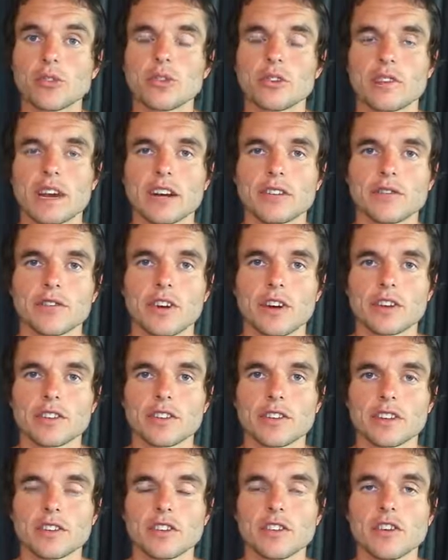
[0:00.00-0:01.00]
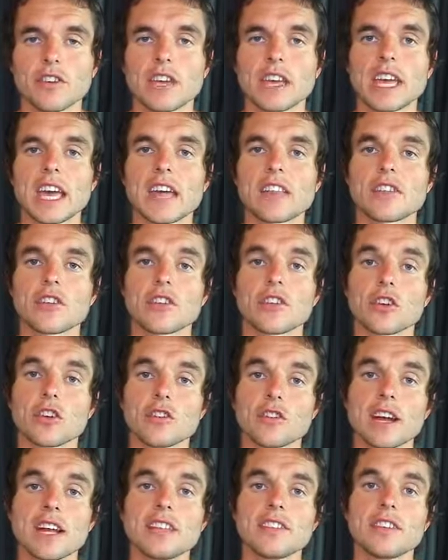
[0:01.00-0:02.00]
all around fasting. So you can get the
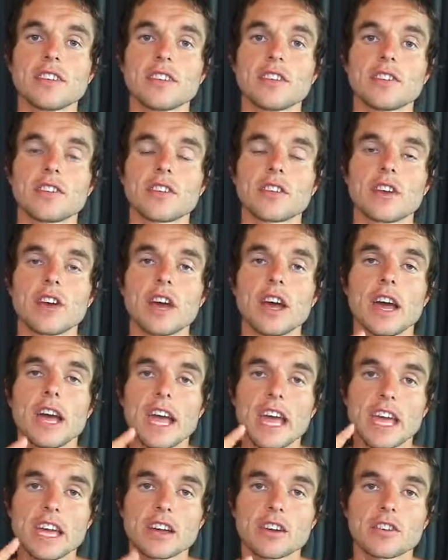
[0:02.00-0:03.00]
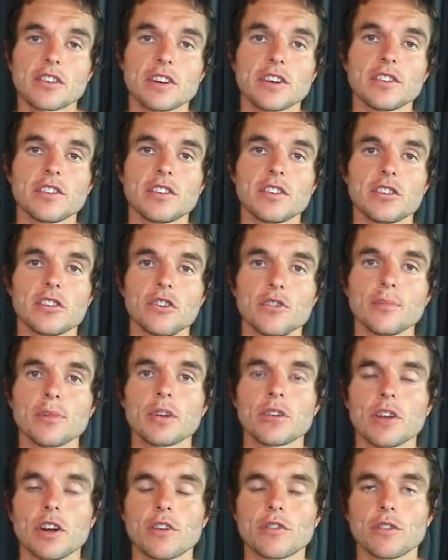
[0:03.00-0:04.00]
greatest increase in
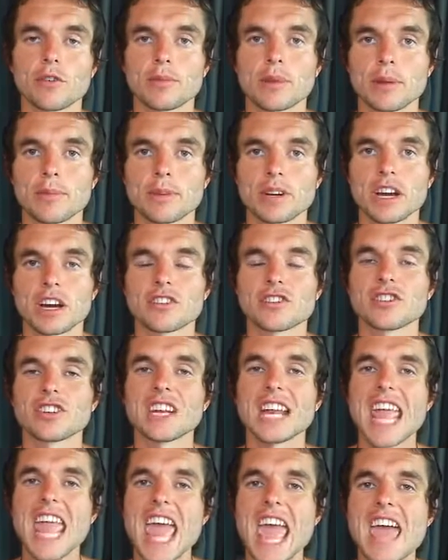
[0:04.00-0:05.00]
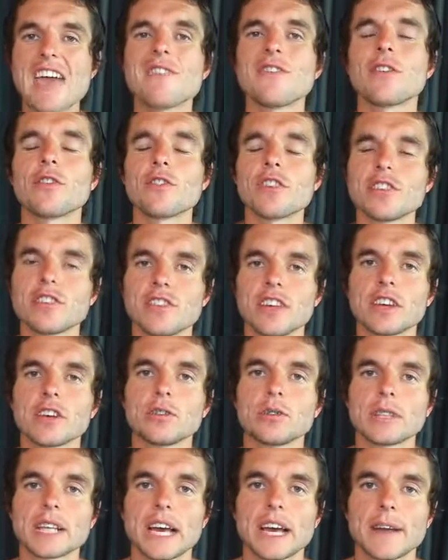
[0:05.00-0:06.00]
human growth hormone production every
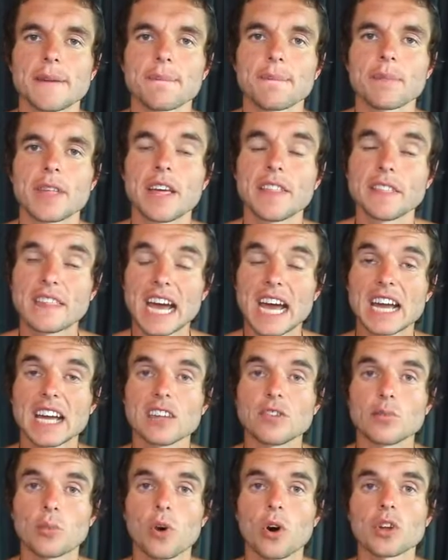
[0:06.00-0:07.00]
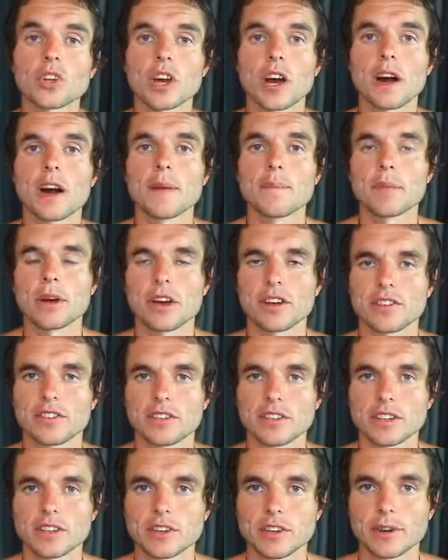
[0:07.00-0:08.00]
single day. And that is what I
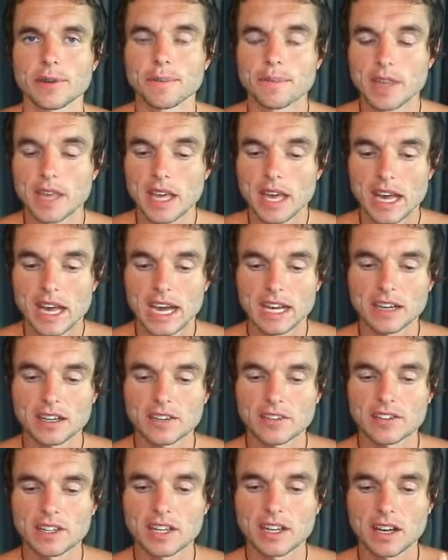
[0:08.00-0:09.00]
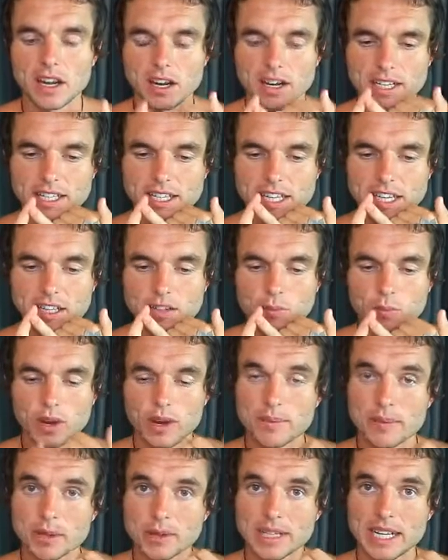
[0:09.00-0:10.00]
personally do. And like I said, I did
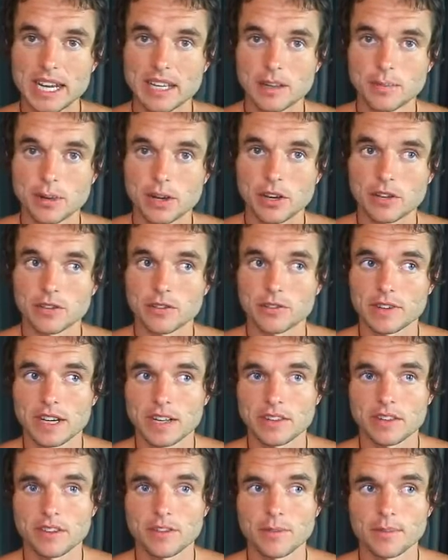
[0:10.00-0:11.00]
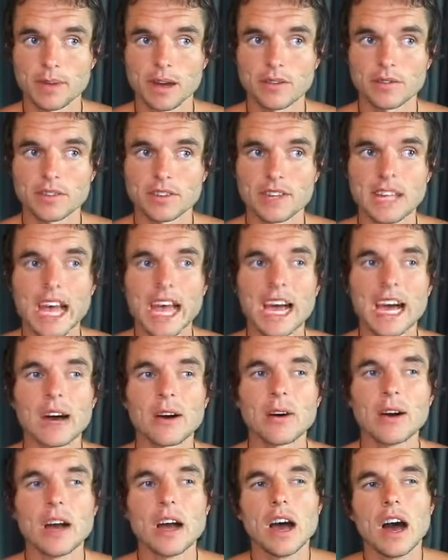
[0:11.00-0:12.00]
1 meal a day in the past for around 7 months.
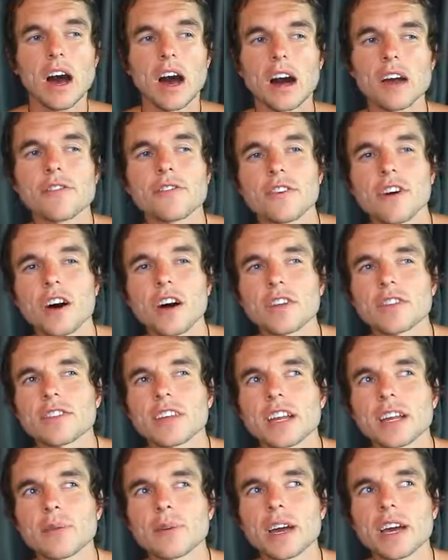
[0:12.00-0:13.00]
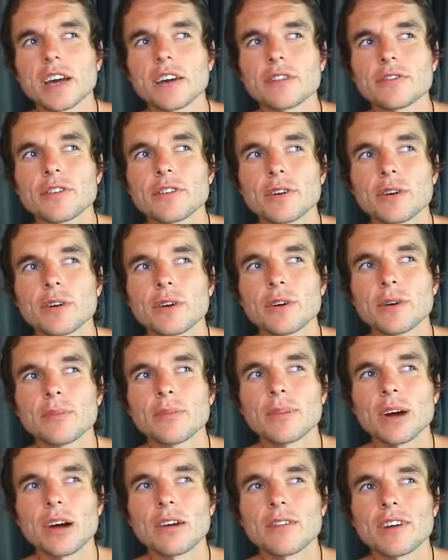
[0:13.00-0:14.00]
Now I fast anywhere
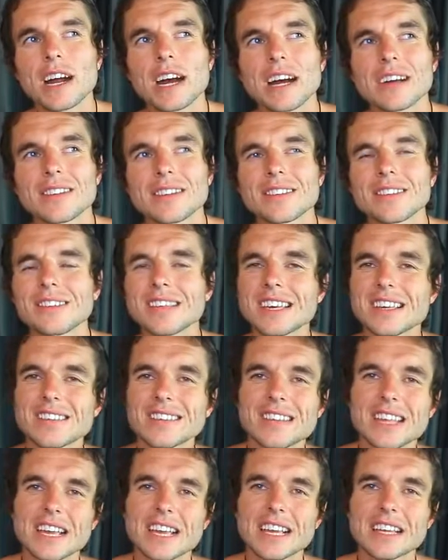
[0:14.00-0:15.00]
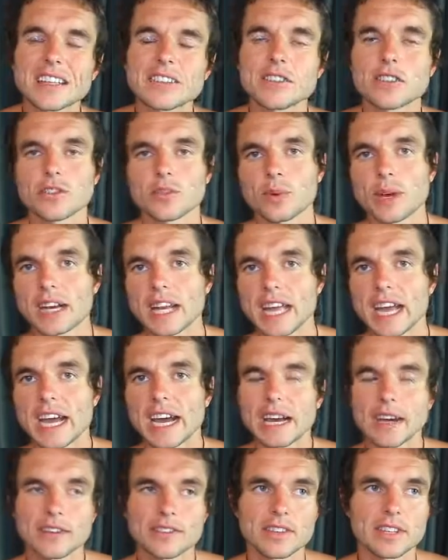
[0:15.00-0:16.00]
from around 16 to 20
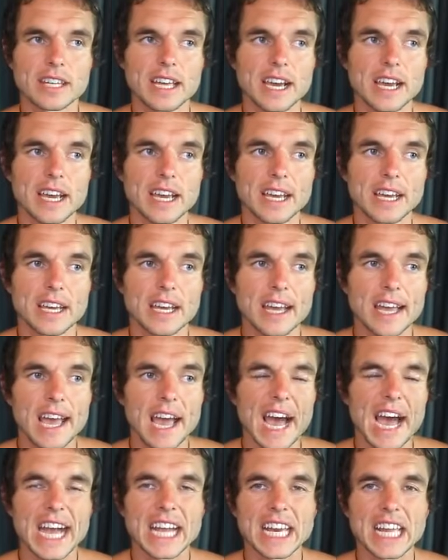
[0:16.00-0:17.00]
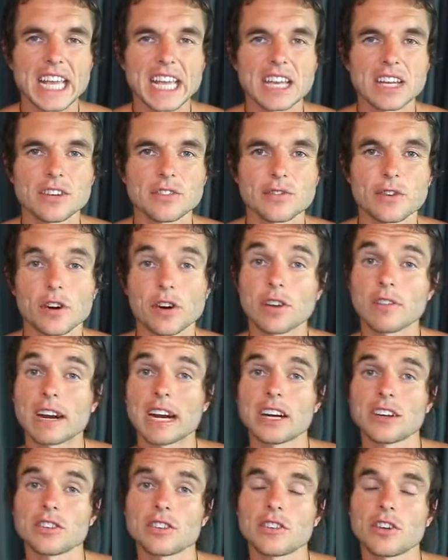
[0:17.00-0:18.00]
hours a day and eat for
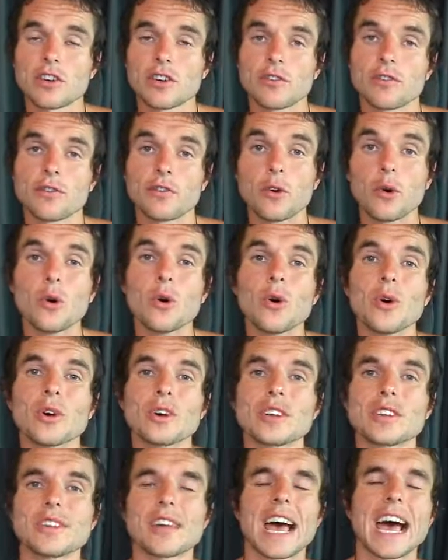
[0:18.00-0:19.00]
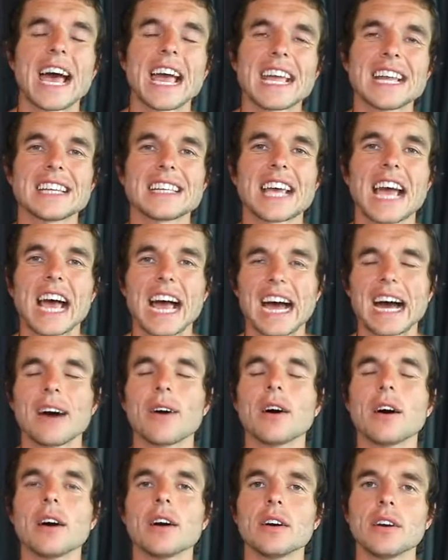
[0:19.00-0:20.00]
around a 4 to 8
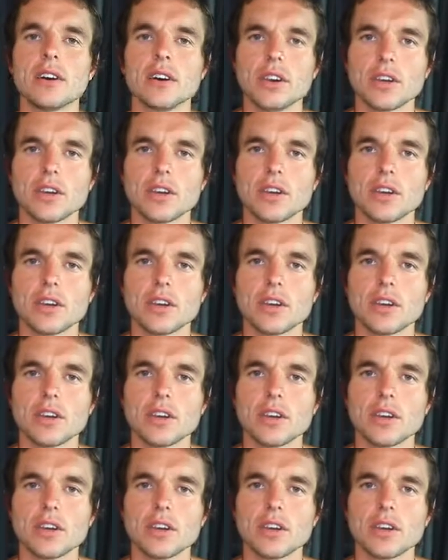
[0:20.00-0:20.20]
hour